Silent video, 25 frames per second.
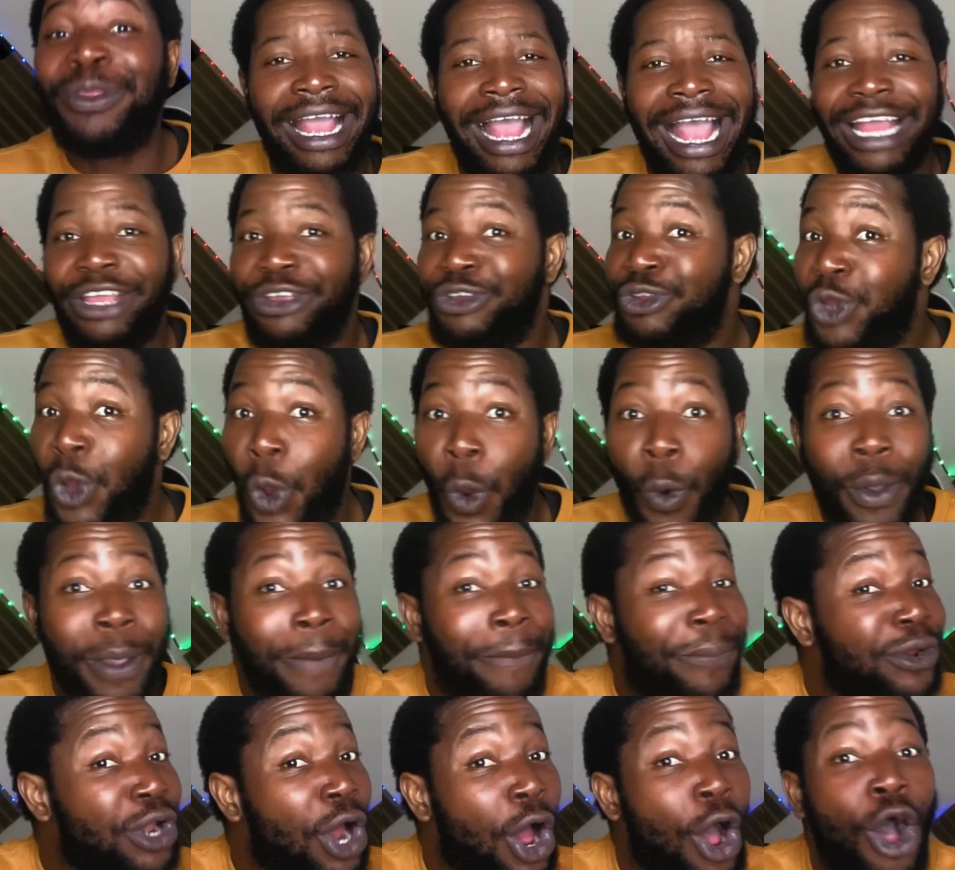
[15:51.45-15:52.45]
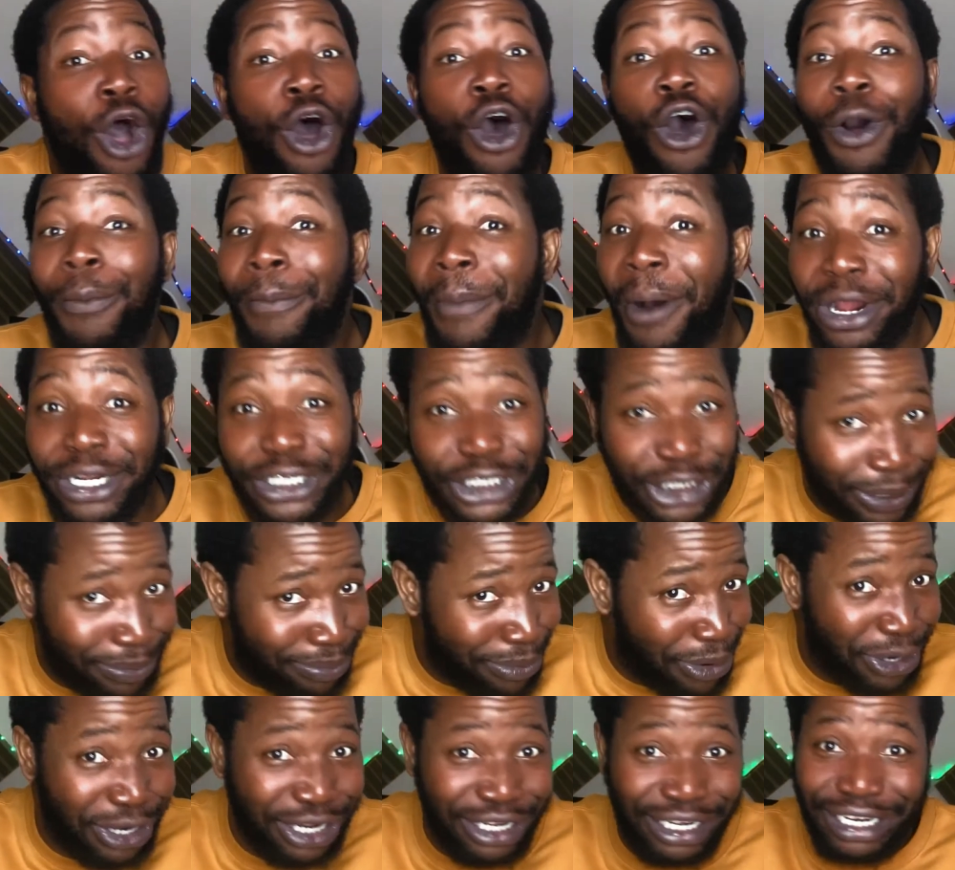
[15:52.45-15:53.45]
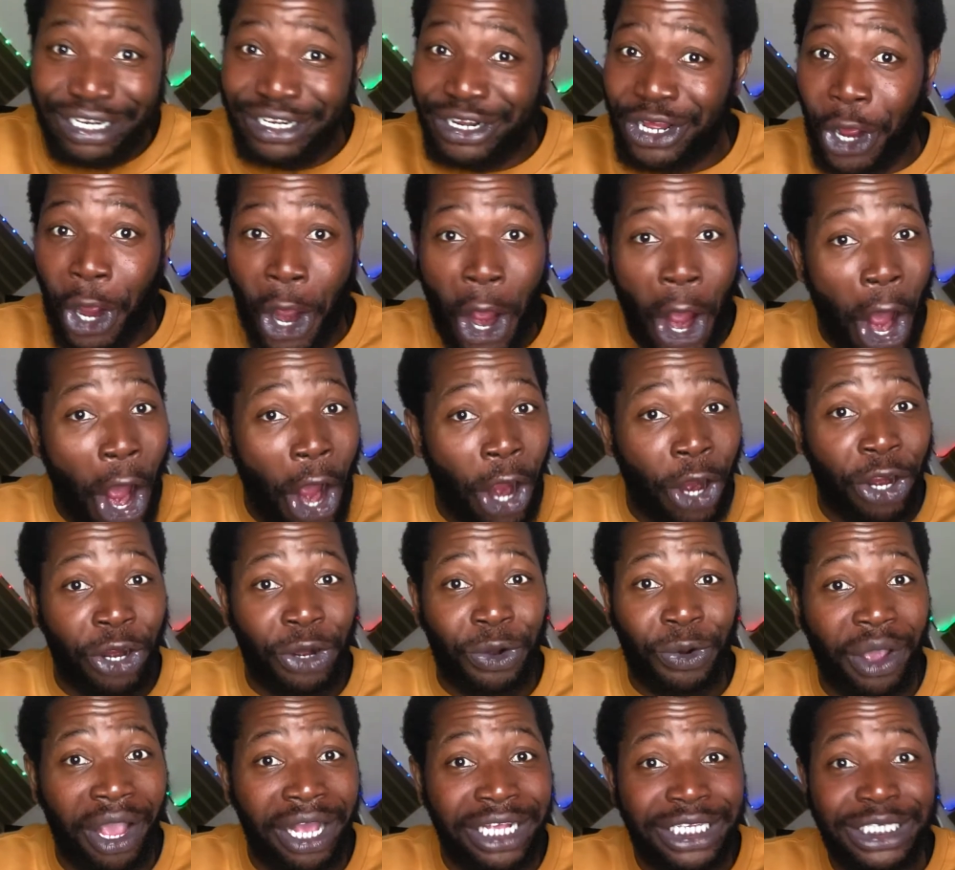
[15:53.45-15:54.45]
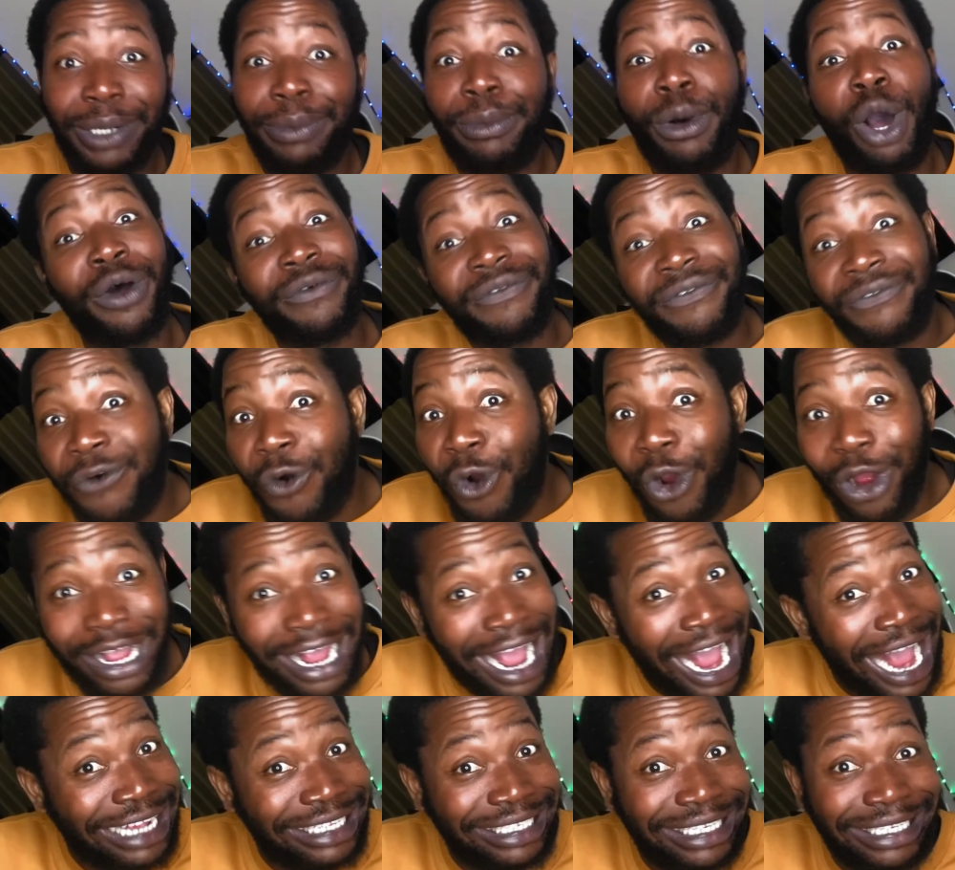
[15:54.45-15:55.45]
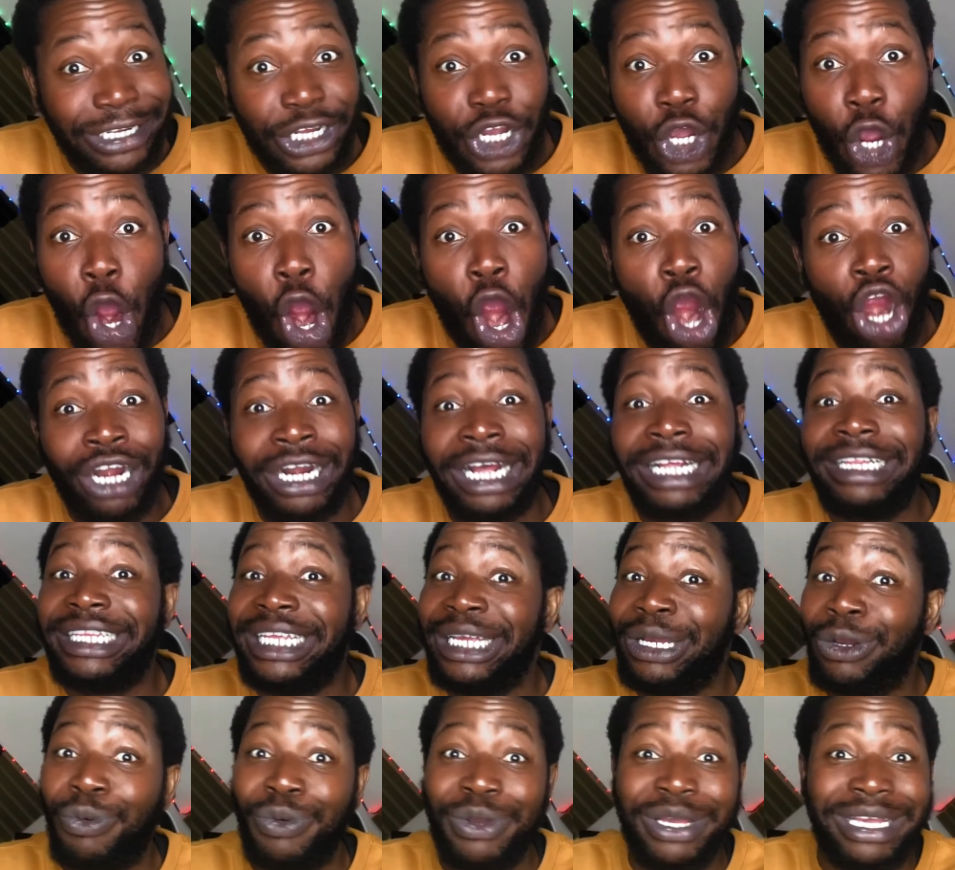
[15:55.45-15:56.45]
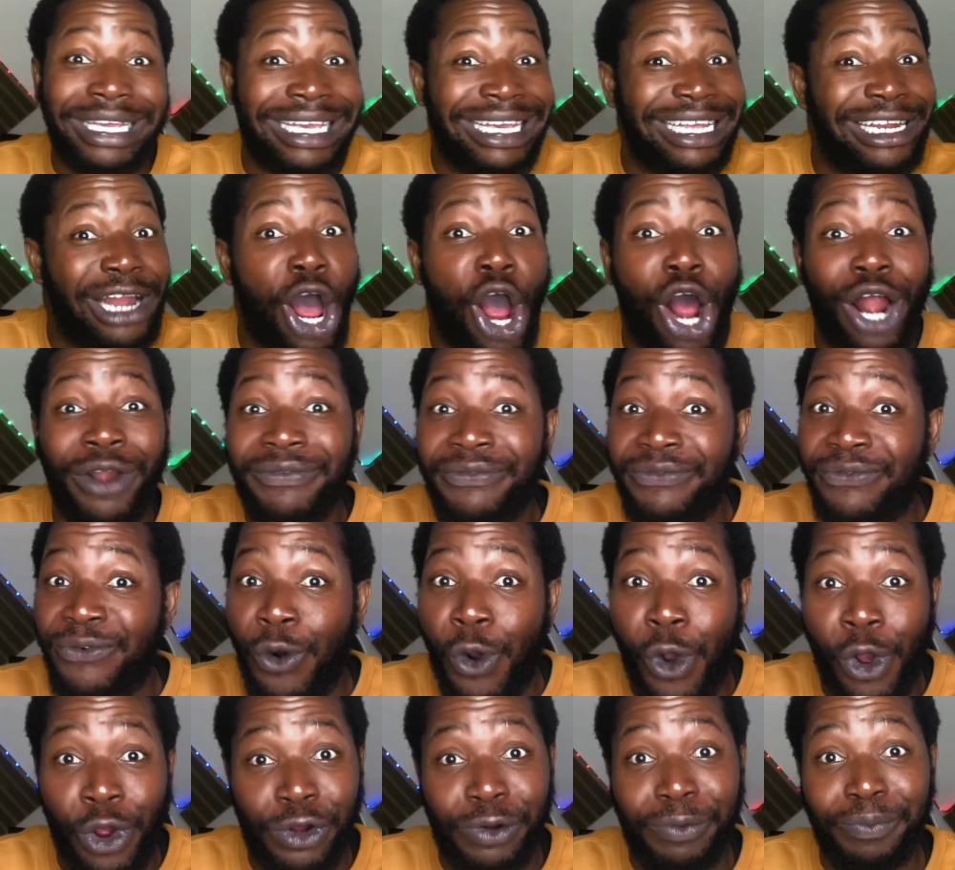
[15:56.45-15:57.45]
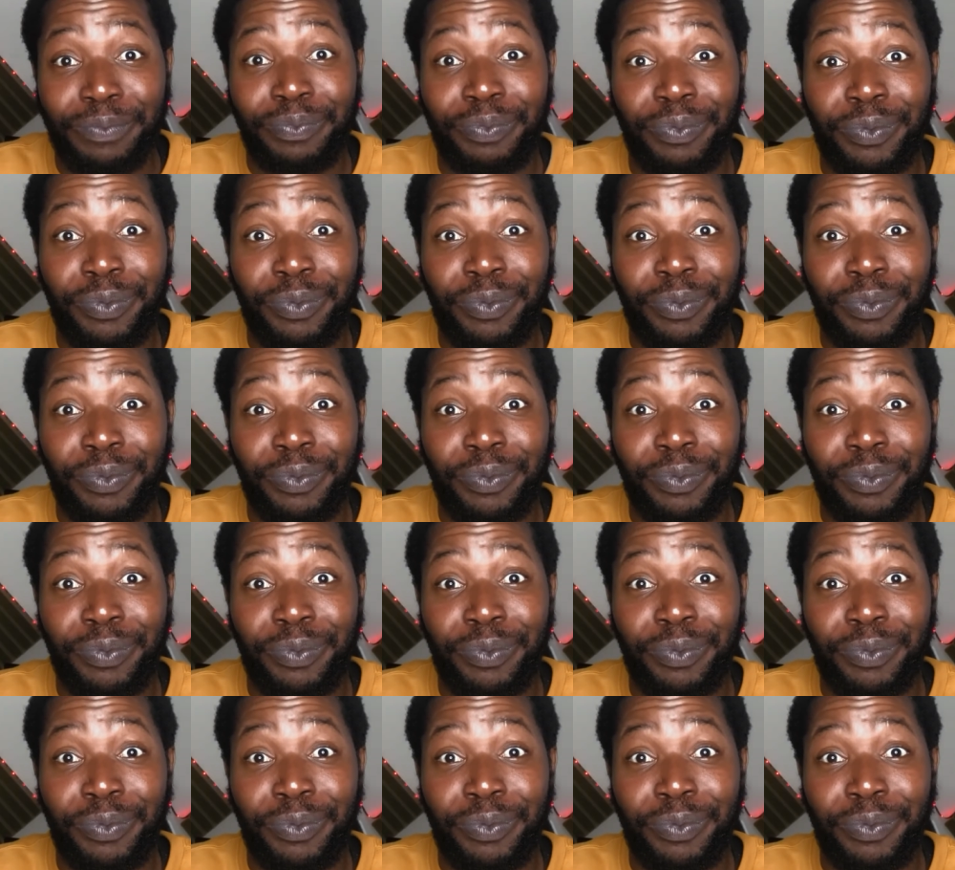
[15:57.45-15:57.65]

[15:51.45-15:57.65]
And we put a whole bunch of bullets in the car. It's about 4 guys in the car, and I think we kill all 4.